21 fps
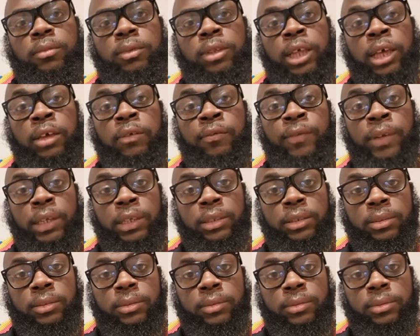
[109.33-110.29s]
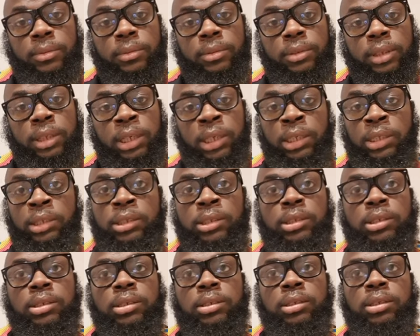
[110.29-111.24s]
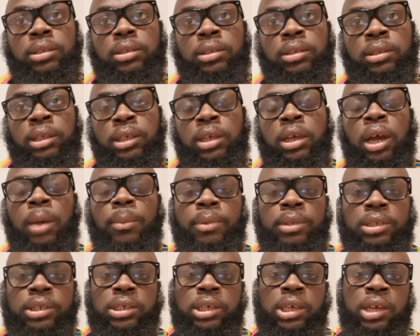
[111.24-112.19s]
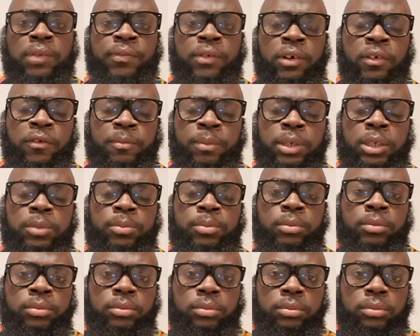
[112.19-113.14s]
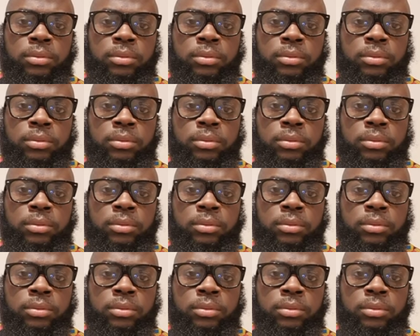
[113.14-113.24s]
that event is the coming together of people.